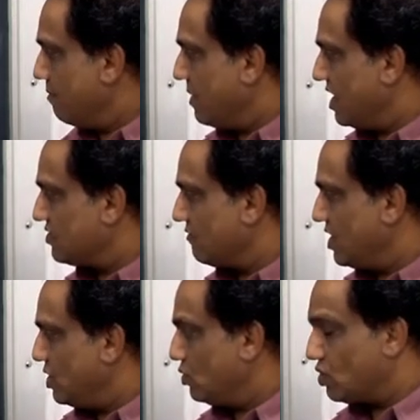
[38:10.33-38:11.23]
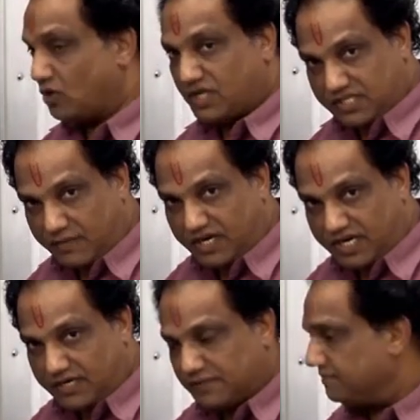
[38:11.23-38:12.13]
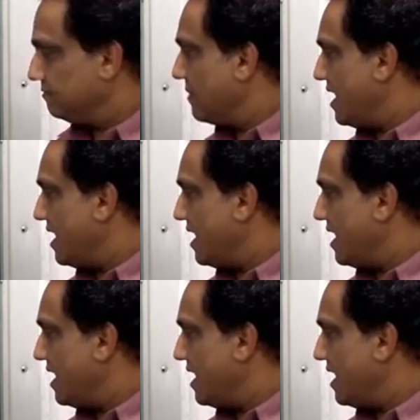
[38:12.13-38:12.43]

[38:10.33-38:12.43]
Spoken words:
plus 1 neutron is emitted